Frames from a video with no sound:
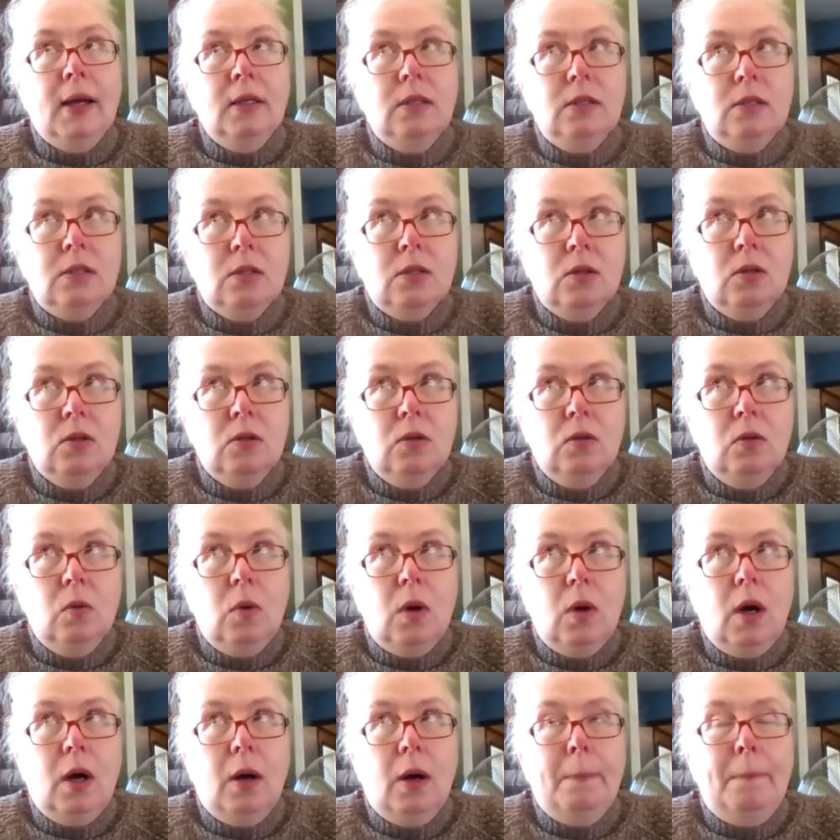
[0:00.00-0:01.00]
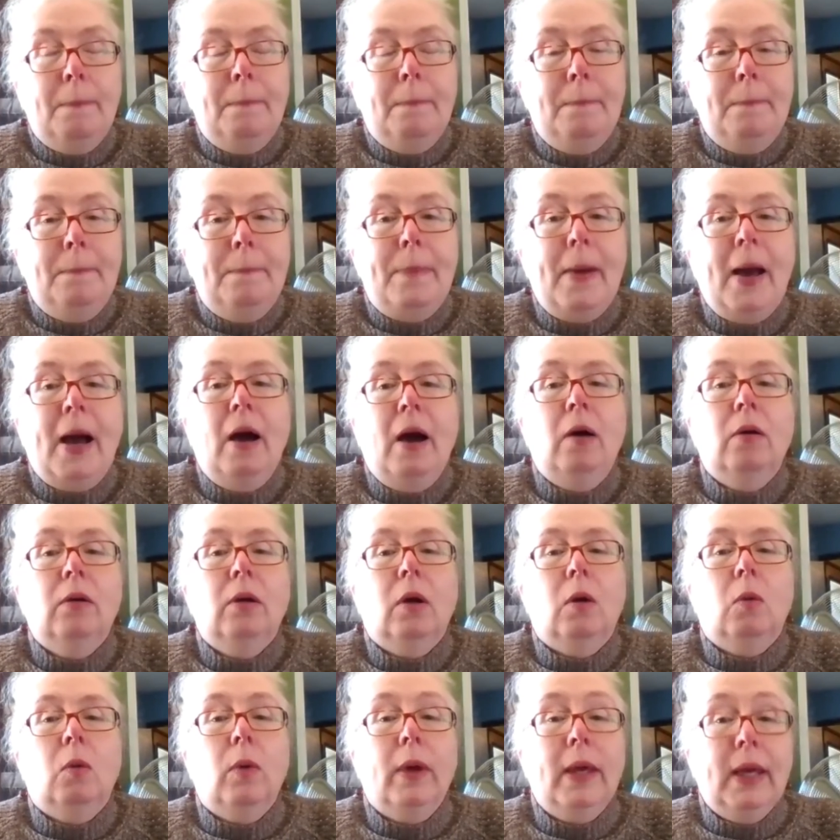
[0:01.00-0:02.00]
do about
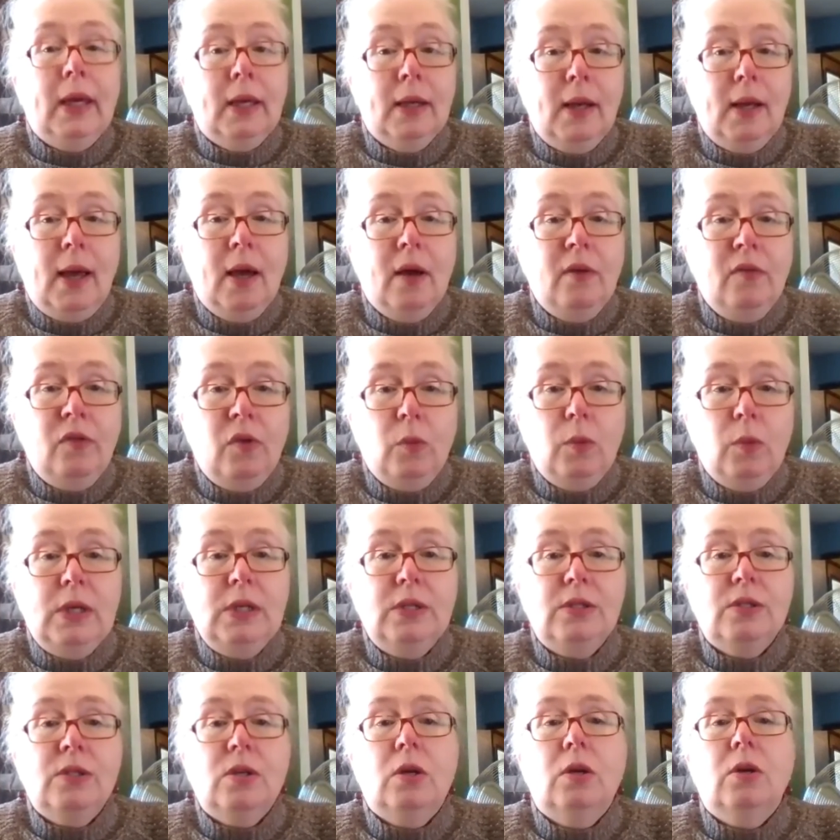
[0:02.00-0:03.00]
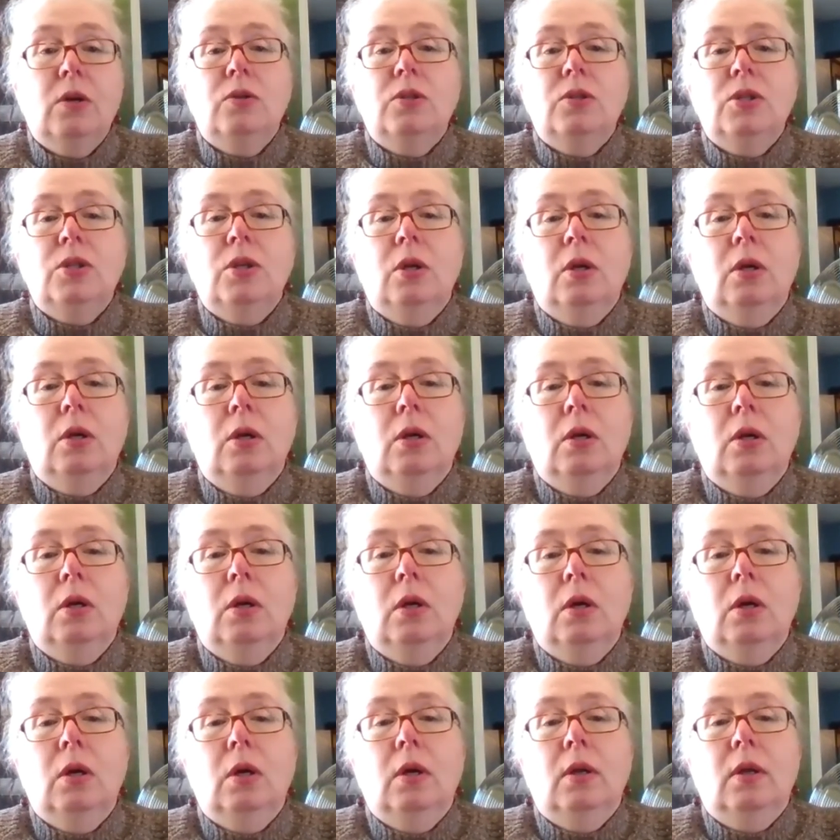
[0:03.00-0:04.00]
a week and a half of research,
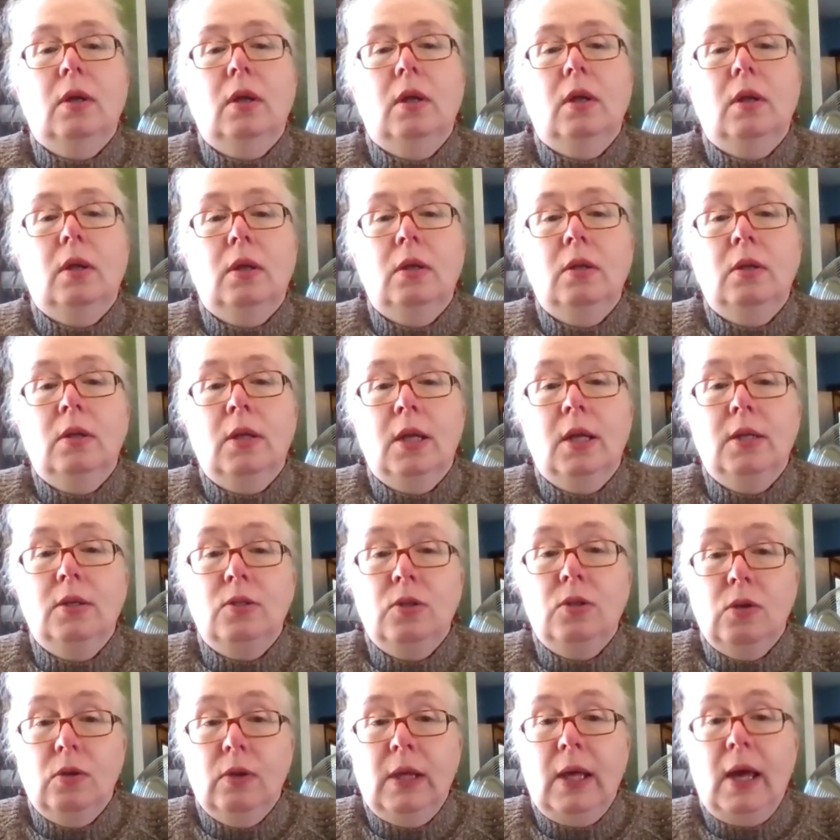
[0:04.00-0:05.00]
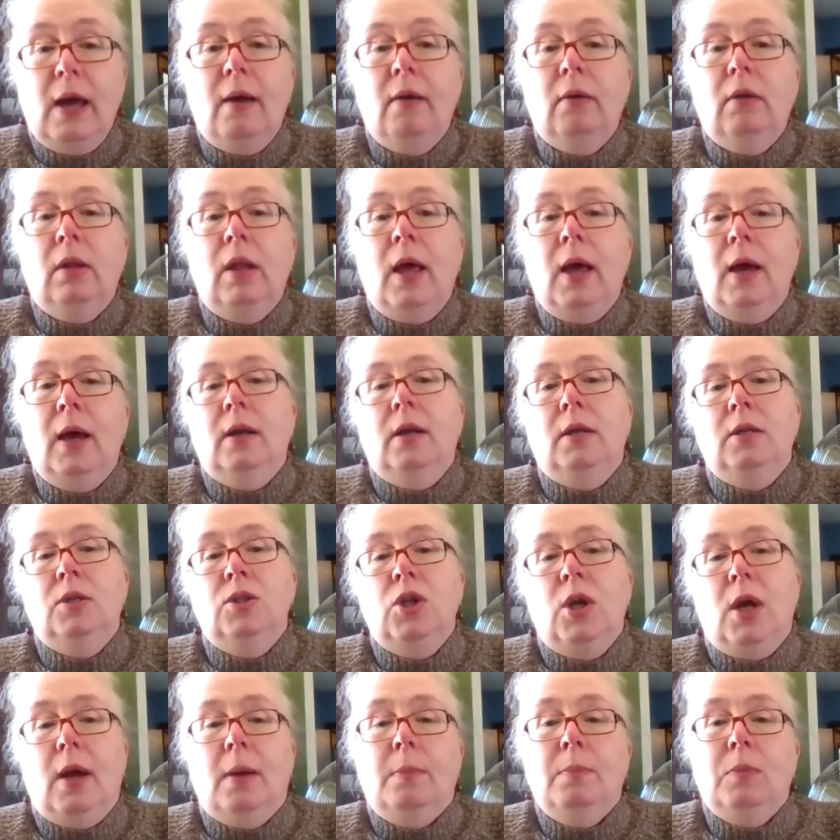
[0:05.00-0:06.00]
then do the outline in
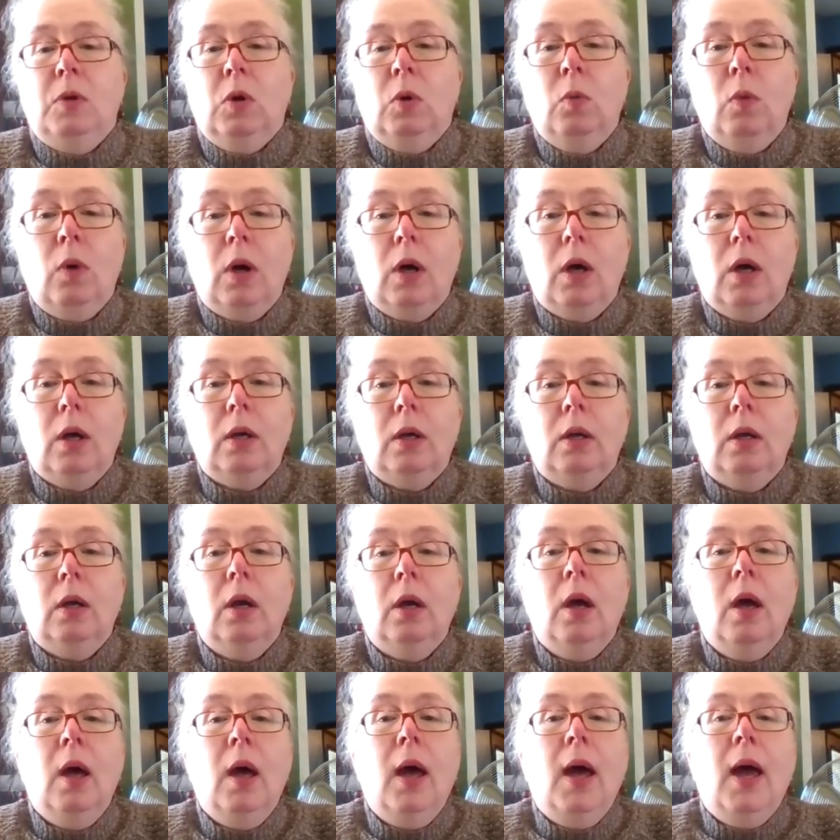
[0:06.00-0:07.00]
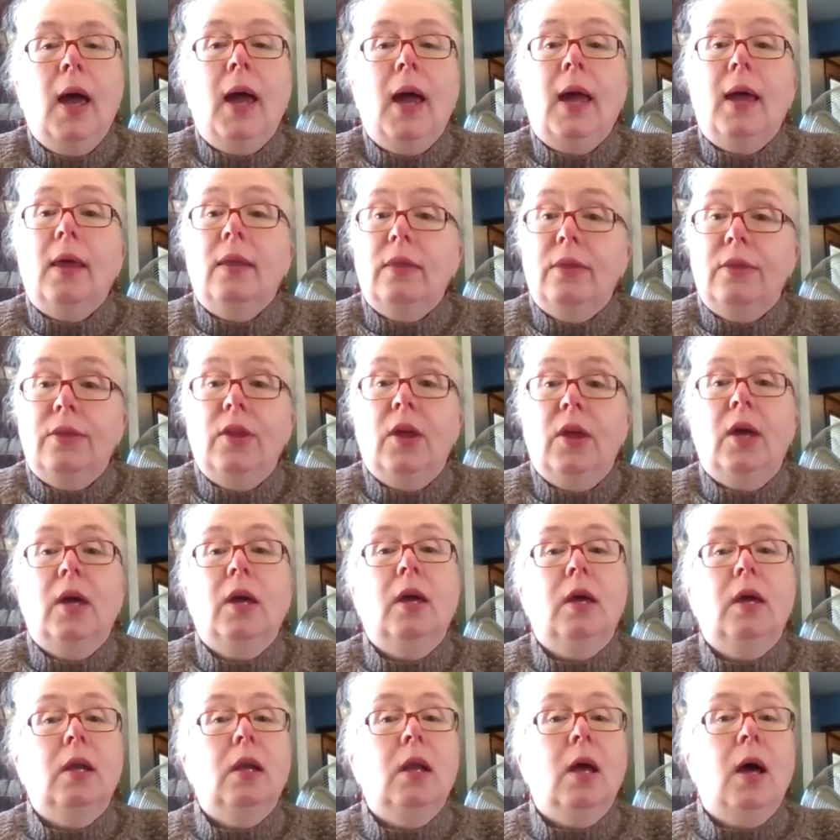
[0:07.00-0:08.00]
chapter 1, and
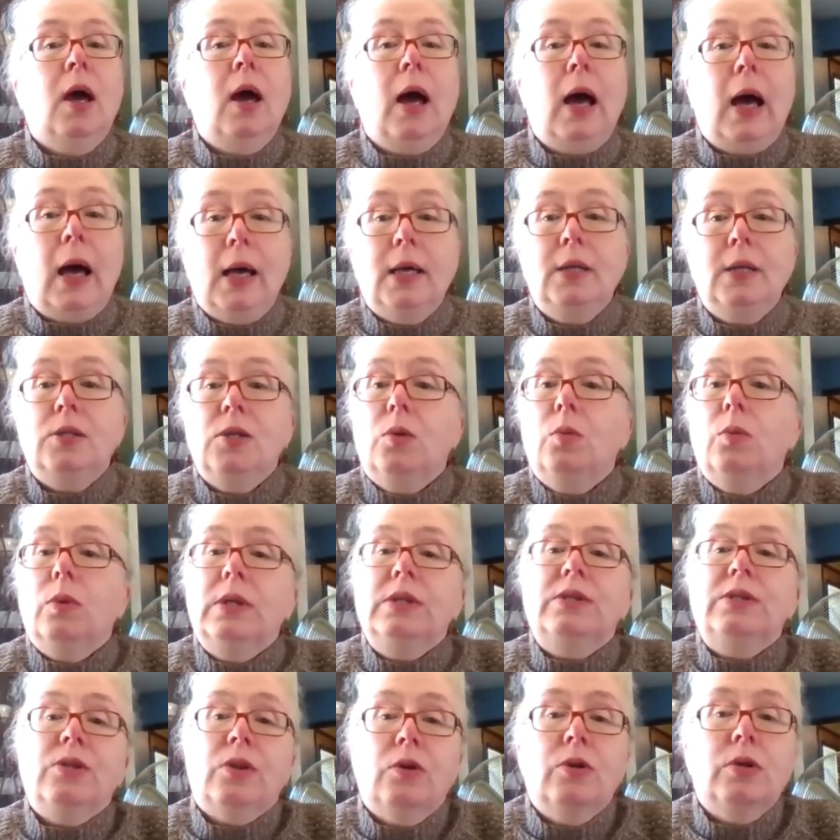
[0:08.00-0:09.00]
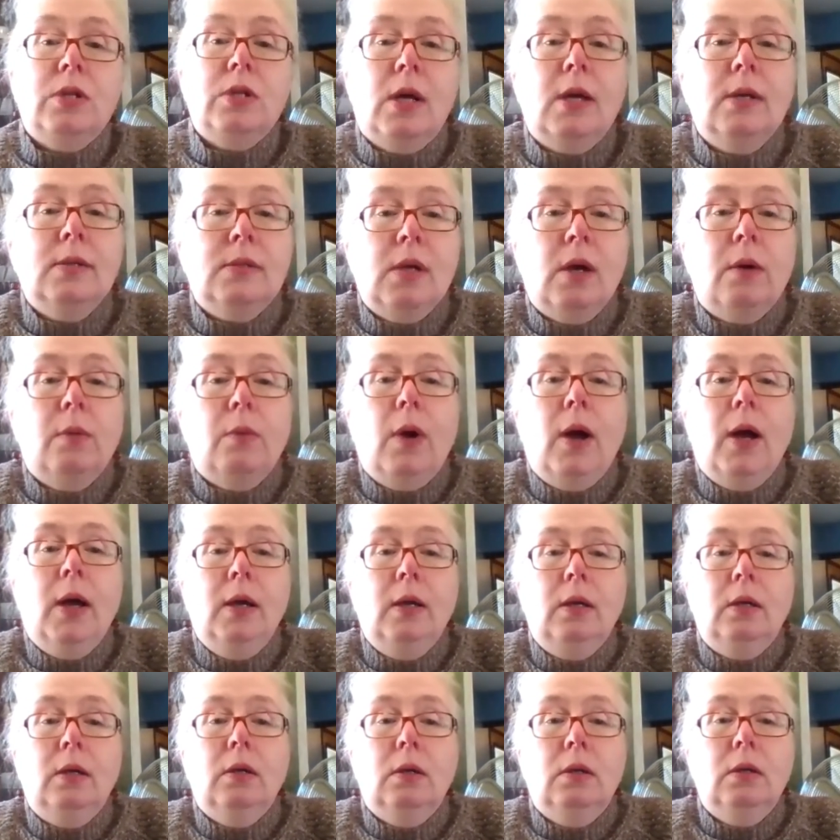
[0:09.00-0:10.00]
then I do research as I
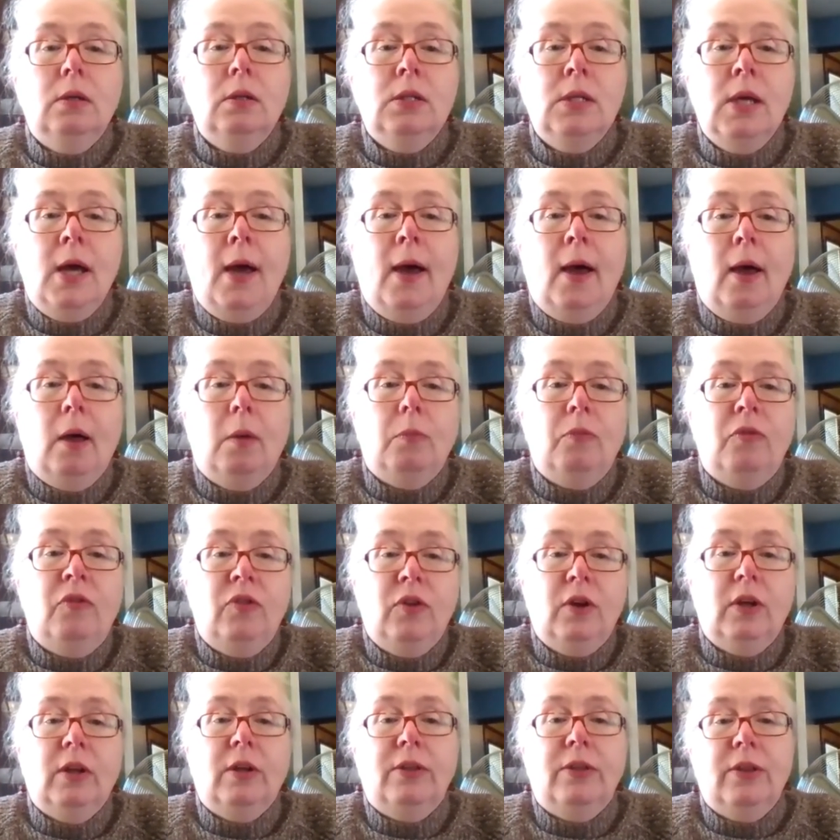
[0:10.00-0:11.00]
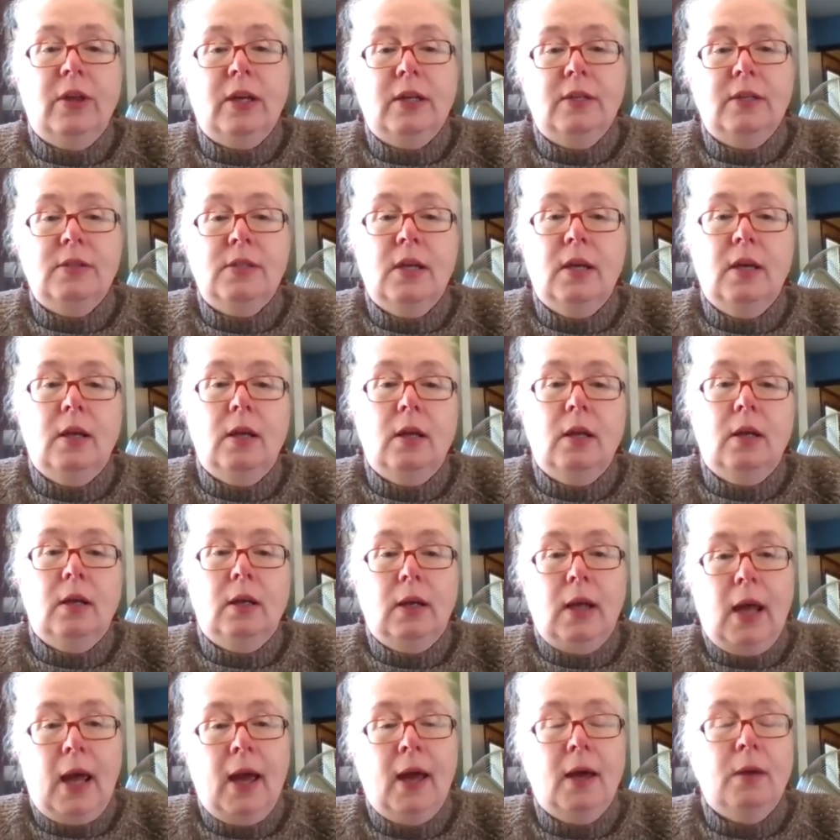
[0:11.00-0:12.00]
write to help fill things in
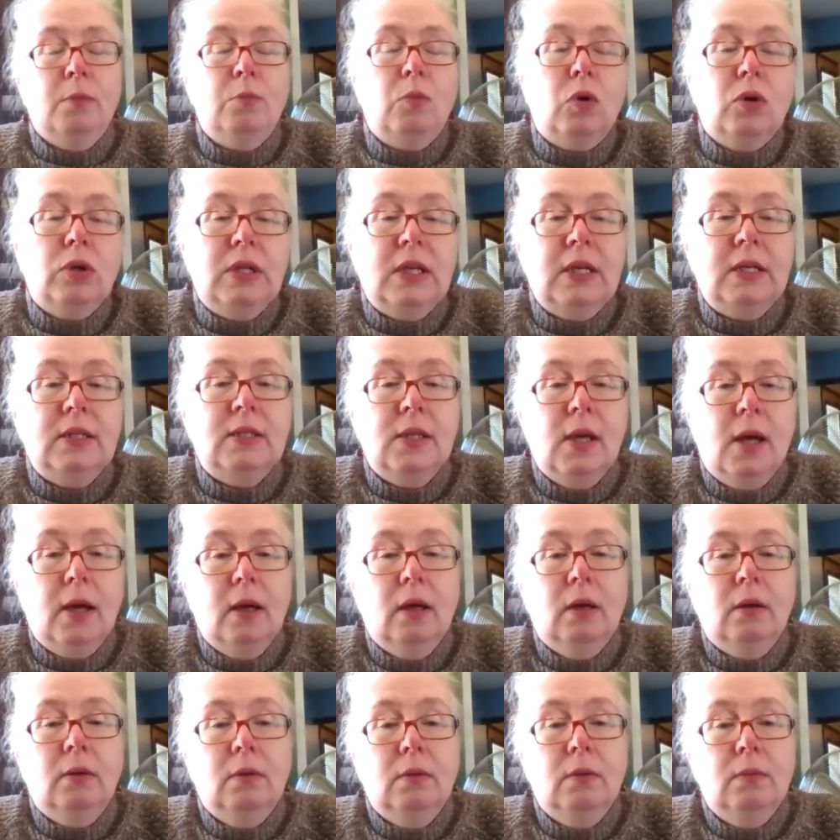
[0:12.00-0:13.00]
and add more detail.